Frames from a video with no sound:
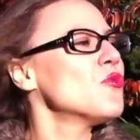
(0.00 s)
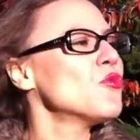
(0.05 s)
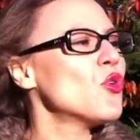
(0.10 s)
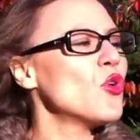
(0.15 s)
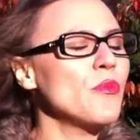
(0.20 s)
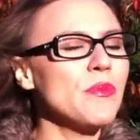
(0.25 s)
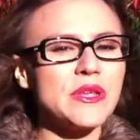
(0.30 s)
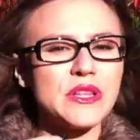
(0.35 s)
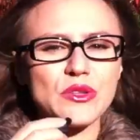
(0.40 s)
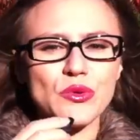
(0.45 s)

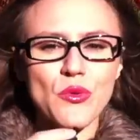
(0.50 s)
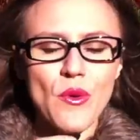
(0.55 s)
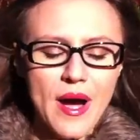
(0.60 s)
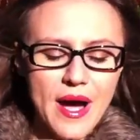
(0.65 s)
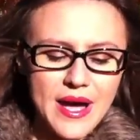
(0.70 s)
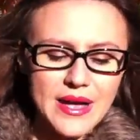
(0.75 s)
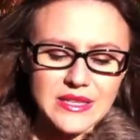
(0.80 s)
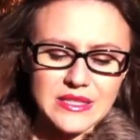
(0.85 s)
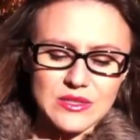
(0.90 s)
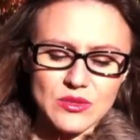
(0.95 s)
will be
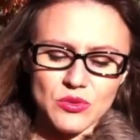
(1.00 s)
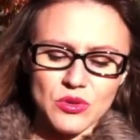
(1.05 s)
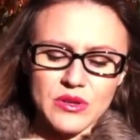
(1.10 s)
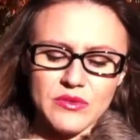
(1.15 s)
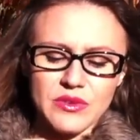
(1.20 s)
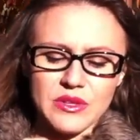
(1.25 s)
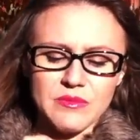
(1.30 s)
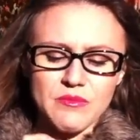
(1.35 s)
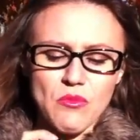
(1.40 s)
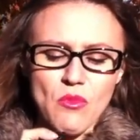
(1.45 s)
twice or
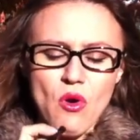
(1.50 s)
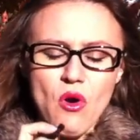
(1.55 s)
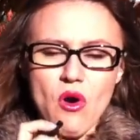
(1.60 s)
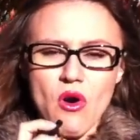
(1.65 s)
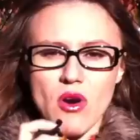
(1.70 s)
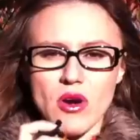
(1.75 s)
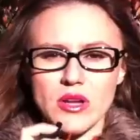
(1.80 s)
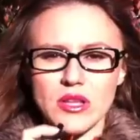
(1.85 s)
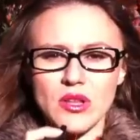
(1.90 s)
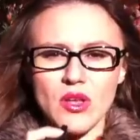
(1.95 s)
even
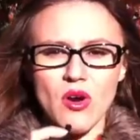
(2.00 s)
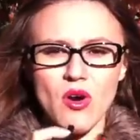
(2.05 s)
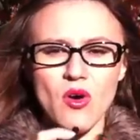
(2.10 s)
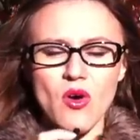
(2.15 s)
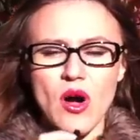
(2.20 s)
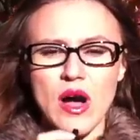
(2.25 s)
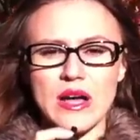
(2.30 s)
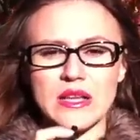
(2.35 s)
more, you know,